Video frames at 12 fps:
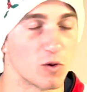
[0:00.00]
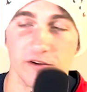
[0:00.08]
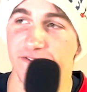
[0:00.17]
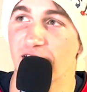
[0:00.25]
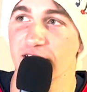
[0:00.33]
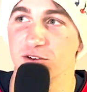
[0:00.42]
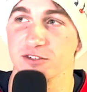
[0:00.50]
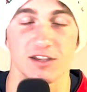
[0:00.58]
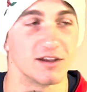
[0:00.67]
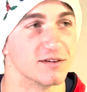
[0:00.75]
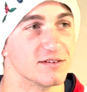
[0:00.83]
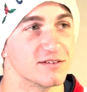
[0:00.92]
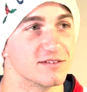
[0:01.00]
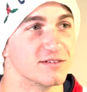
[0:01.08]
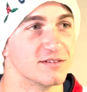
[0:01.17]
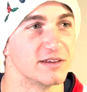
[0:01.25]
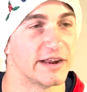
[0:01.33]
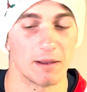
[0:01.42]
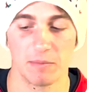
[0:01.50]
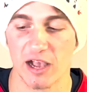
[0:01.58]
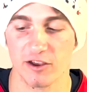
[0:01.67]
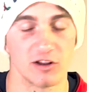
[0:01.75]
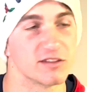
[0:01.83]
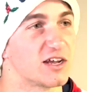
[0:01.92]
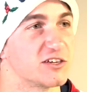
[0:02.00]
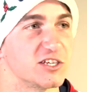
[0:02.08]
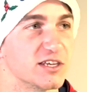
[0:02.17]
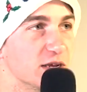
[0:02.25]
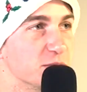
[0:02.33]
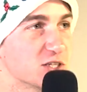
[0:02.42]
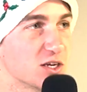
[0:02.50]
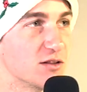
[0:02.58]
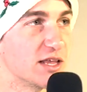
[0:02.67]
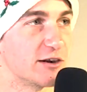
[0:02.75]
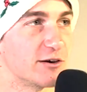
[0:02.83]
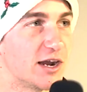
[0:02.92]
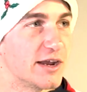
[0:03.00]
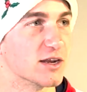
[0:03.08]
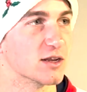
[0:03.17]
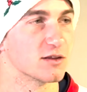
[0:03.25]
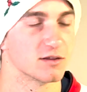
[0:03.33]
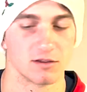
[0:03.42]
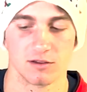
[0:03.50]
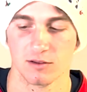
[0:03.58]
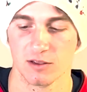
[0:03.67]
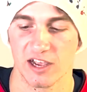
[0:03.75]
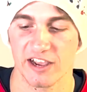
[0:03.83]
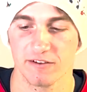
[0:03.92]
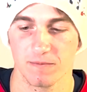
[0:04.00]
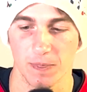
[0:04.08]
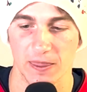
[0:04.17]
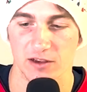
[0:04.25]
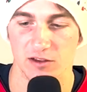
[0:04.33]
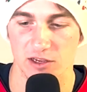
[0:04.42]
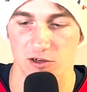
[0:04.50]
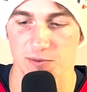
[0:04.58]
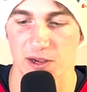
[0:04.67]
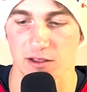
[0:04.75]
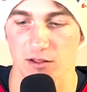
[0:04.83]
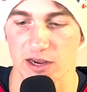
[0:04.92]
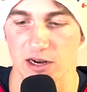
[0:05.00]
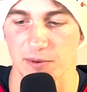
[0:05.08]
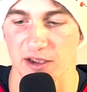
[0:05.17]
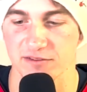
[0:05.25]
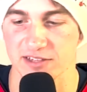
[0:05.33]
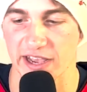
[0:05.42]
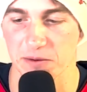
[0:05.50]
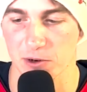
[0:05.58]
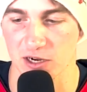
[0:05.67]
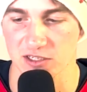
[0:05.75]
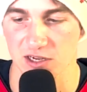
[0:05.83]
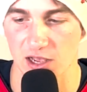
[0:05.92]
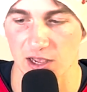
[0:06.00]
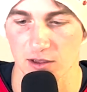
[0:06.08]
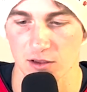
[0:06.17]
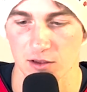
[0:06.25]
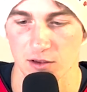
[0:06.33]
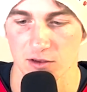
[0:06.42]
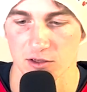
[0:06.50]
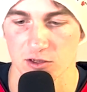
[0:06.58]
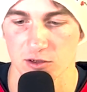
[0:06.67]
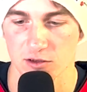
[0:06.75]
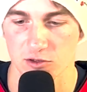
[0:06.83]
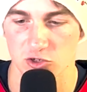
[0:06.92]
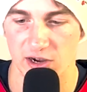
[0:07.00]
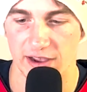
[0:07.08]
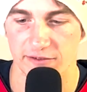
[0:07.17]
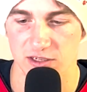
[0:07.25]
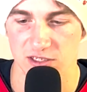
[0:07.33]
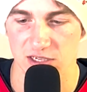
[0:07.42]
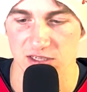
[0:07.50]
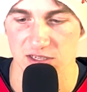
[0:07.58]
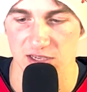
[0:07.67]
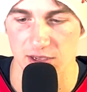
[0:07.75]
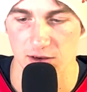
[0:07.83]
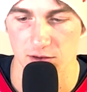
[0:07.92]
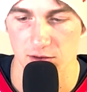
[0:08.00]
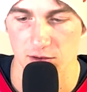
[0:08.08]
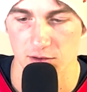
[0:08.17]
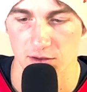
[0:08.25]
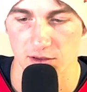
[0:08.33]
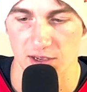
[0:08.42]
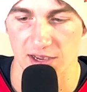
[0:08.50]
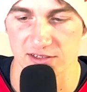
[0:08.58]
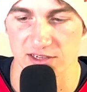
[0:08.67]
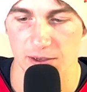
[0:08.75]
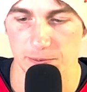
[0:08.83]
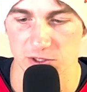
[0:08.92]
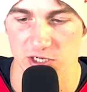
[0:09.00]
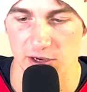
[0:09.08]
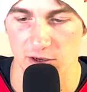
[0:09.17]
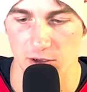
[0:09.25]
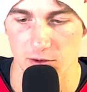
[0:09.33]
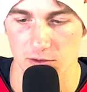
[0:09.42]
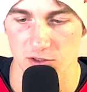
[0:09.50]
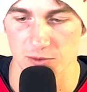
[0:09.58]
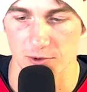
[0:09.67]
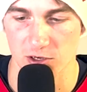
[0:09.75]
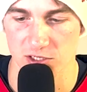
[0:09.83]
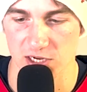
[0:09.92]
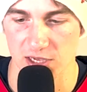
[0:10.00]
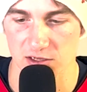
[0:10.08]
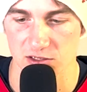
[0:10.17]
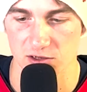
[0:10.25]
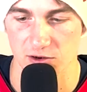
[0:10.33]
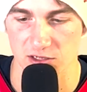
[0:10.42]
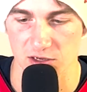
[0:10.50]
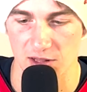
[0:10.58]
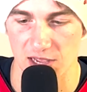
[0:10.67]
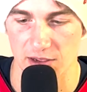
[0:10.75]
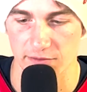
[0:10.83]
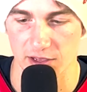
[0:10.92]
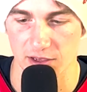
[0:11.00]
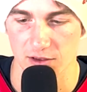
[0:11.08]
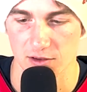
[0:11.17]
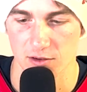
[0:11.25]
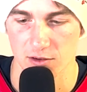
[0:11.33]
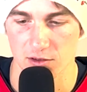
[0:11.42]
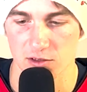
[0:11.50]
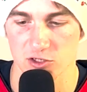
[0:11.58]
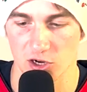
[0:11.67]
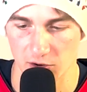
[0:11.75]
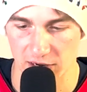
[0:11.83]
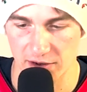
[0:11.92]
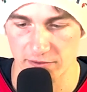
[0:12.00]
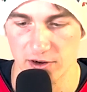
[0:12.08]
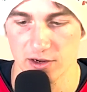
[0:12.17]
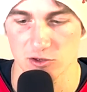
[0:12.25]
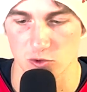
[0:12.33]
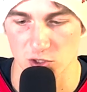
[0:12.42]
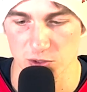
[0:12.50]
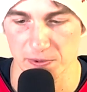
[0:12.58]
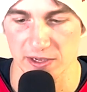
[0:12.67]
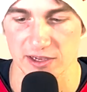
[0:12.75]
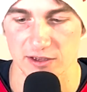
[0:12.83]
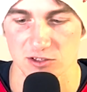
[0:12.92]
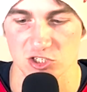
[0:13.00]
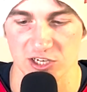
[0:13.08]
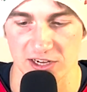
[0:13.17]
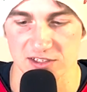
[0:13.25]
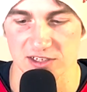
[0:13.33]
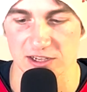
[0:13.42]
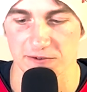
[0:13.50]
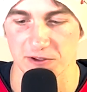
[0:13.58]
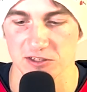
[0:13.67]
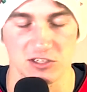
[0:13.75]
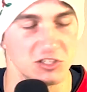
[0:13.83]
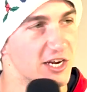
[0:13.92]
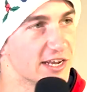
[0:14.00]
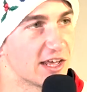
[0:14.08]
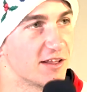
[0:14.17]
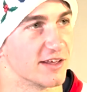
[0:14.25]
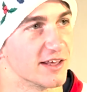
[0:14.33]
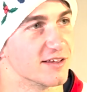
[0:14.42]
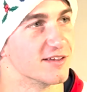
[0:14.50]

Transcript: Quarterfinals, though. And I'm not going to touch it. I'm just going to let it ride. Here's my lineup. I have Dak Prescott, Travis Etienne, Isaiah Pacheco, Jamar Chase, Chris Olave, Gerald Everett, George Pickens, Jets defense, and Jake Elliott.